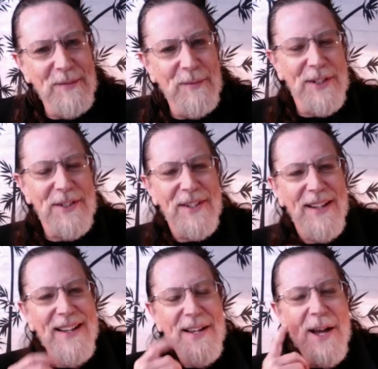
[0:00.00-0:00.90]
which
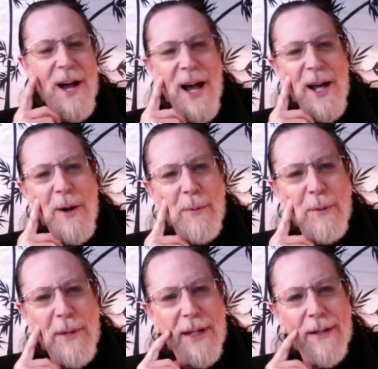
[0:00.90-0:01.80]
I hope will
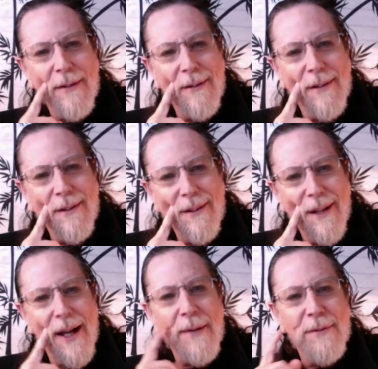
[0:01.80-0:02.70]
make your
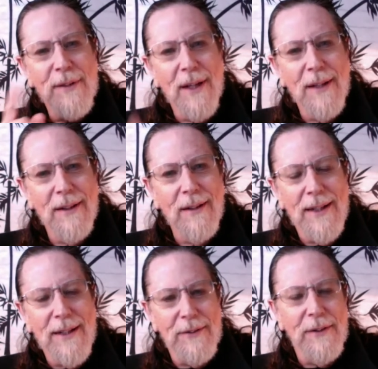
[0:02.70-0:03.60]
lives a little
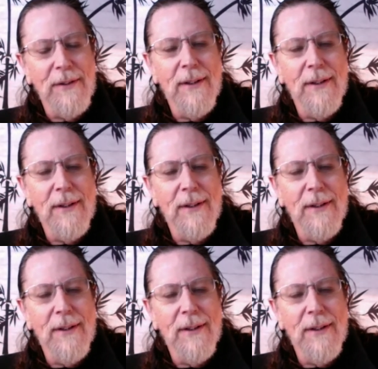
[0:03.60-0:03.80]
easier.